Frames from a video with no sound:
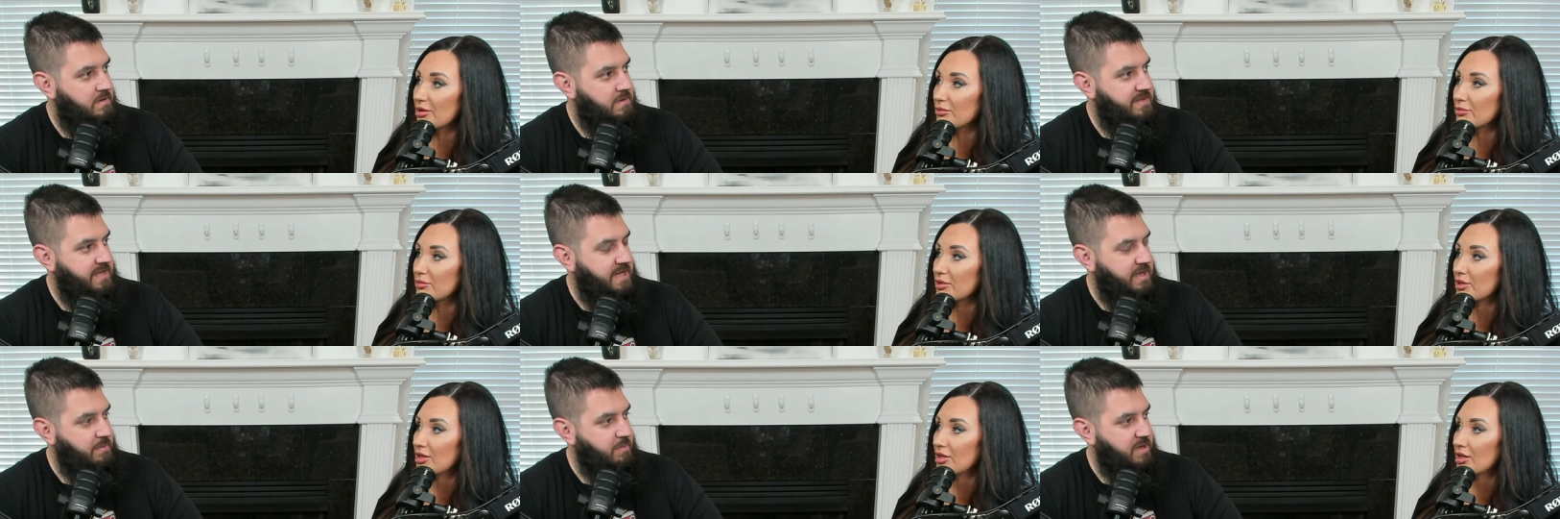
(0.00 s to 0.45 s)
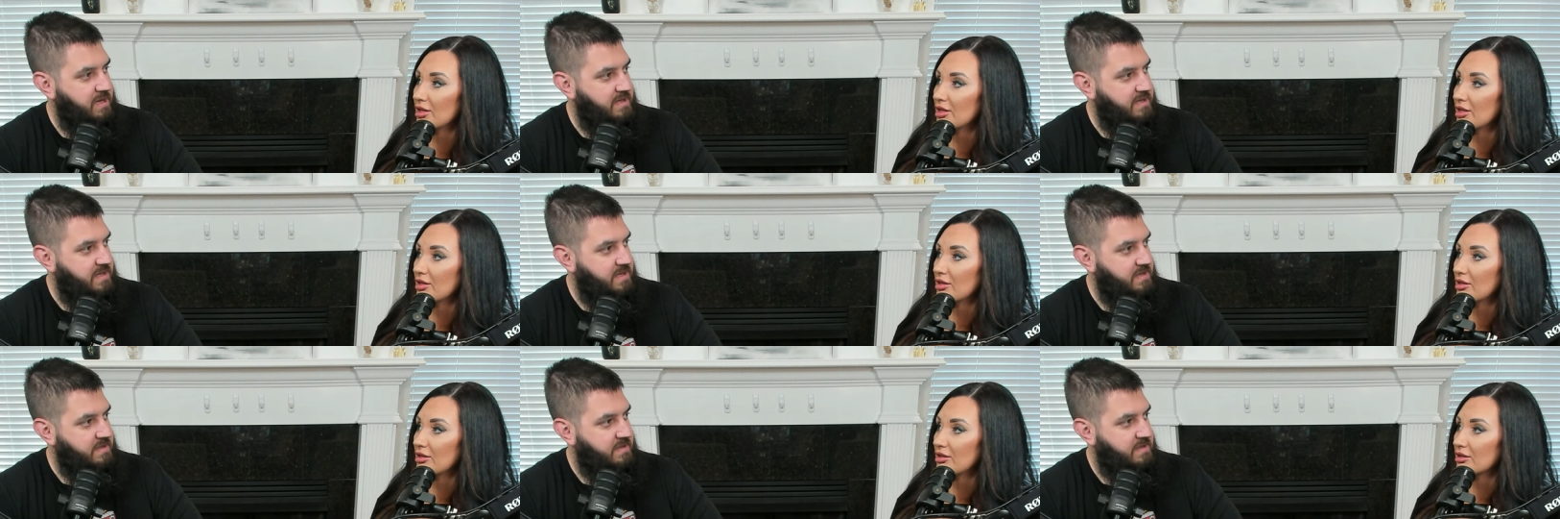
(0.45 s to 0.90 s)
Speaker 1: Is that the place
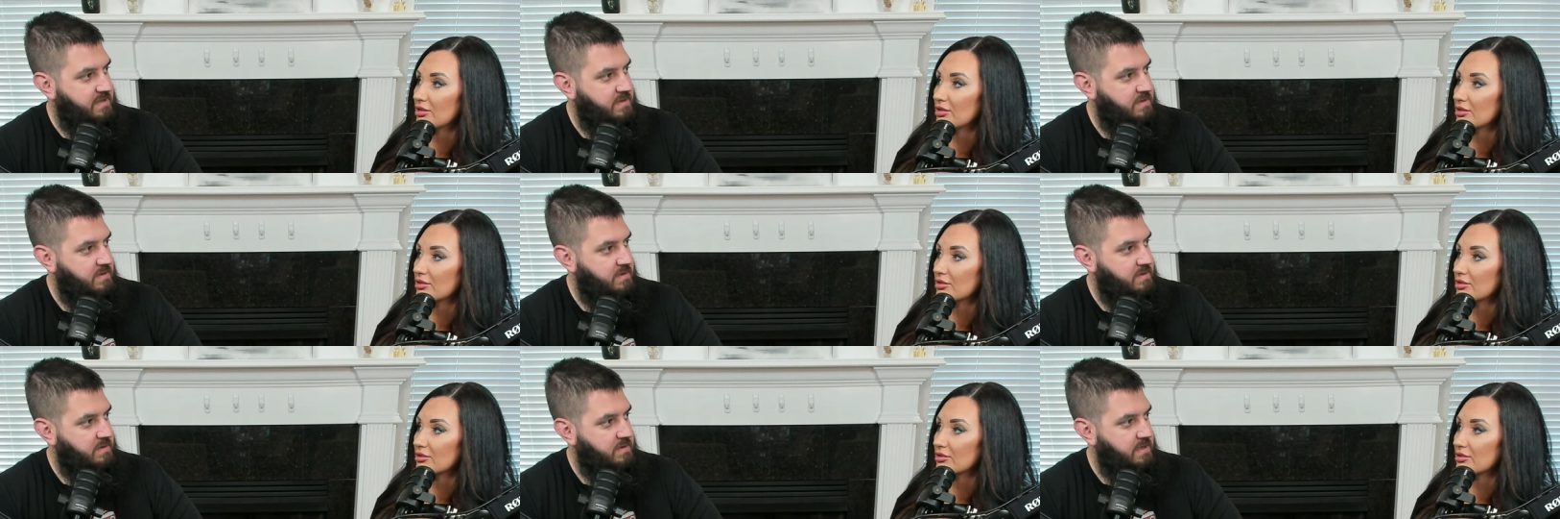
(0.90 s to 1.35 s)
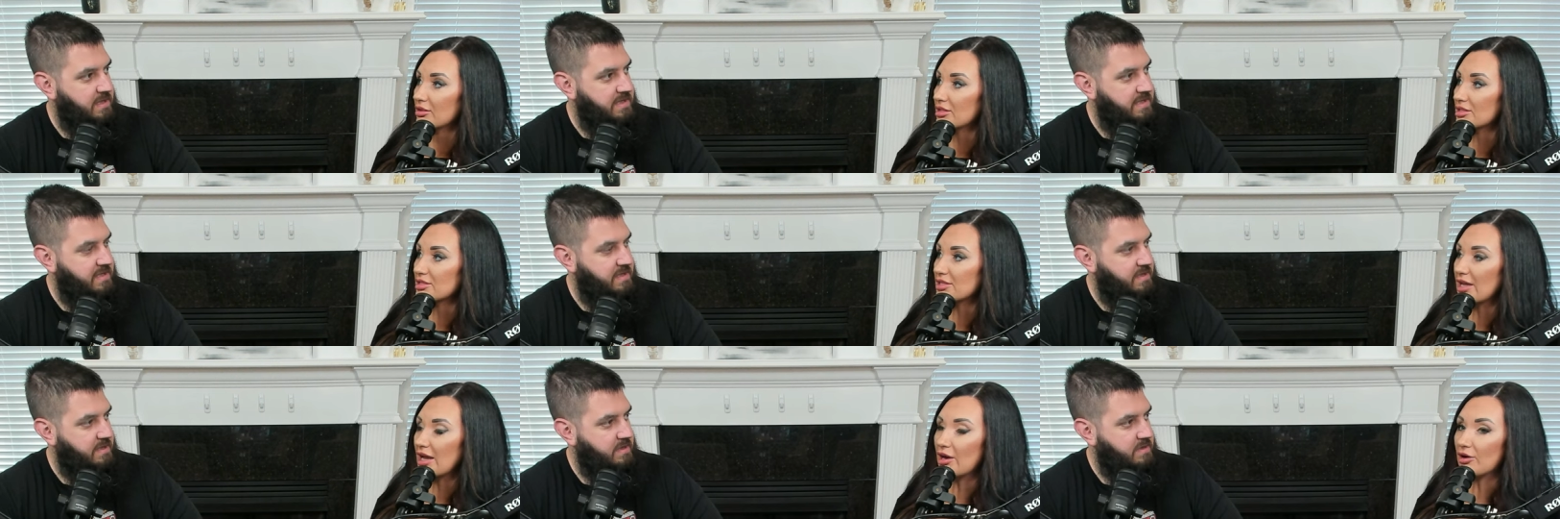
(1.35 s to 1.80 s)
that's, that's,
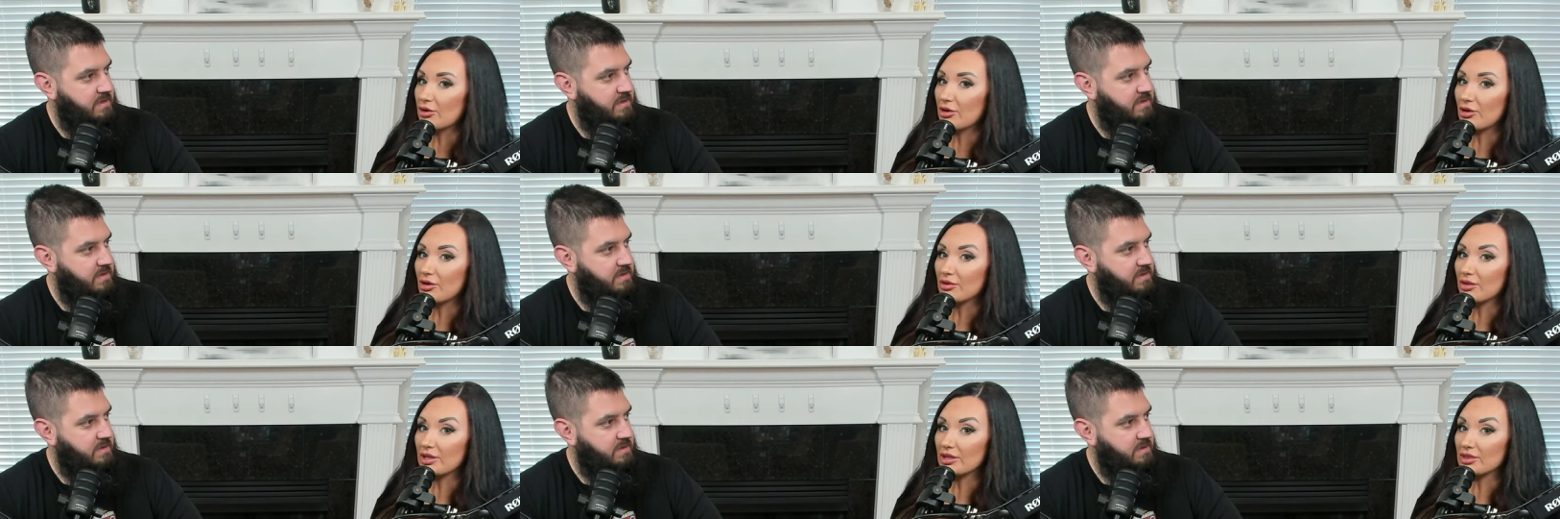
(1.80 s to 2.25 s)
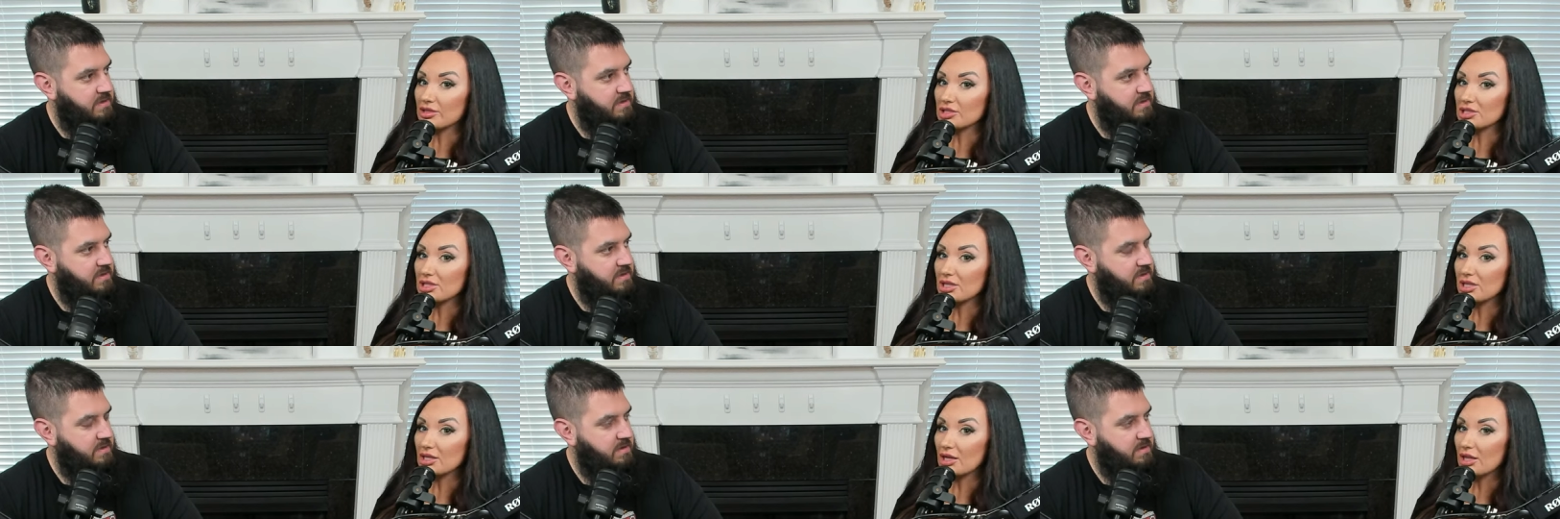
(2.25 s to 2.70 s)
that's now called like the
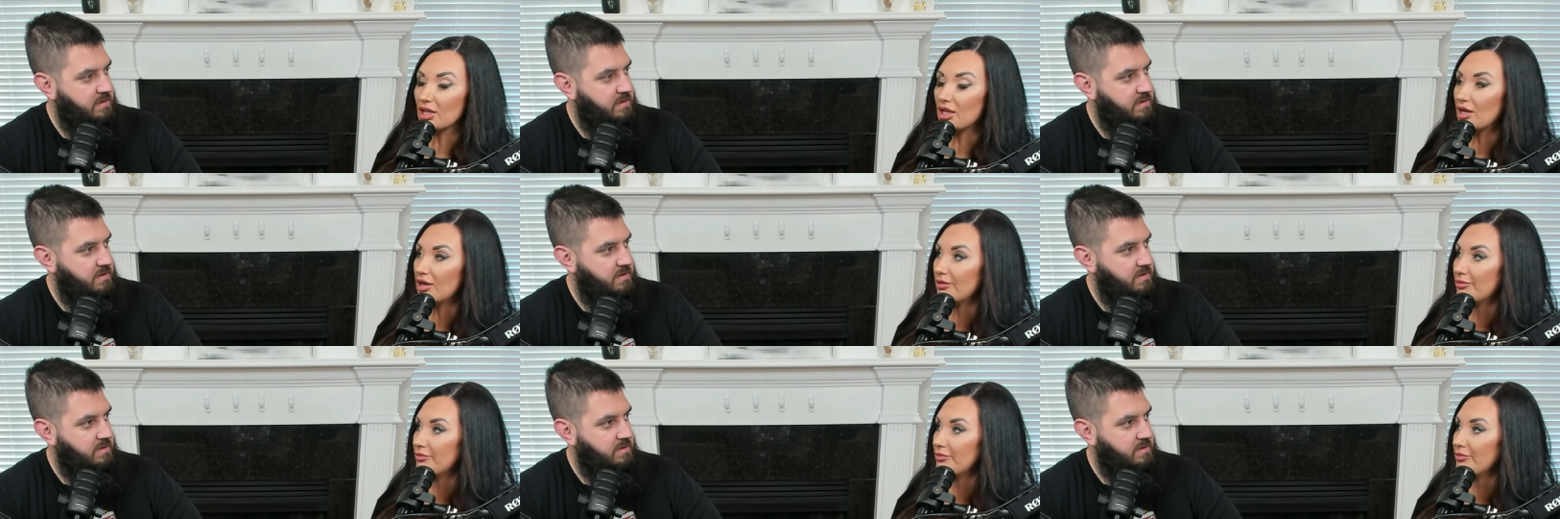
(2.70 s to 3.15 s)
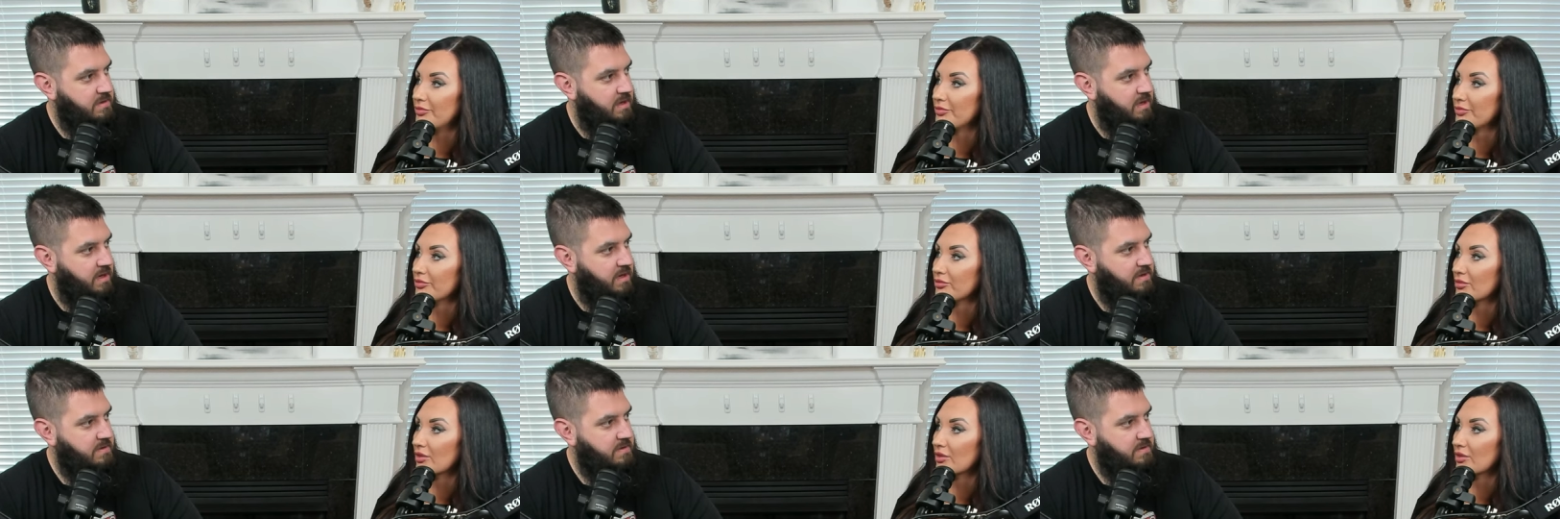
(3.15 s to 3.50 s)
Cheetah Club? Yeah.